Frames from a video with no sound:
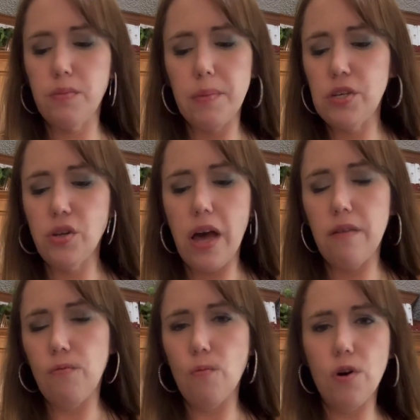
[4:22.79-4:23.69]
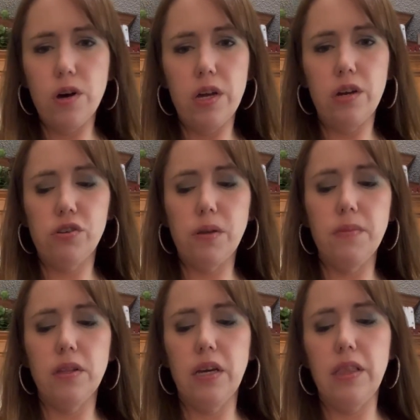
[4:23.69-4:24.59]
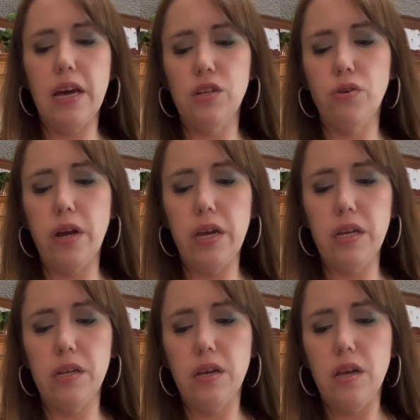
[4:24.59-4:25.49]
Maybe she'll have one or something like that, try it.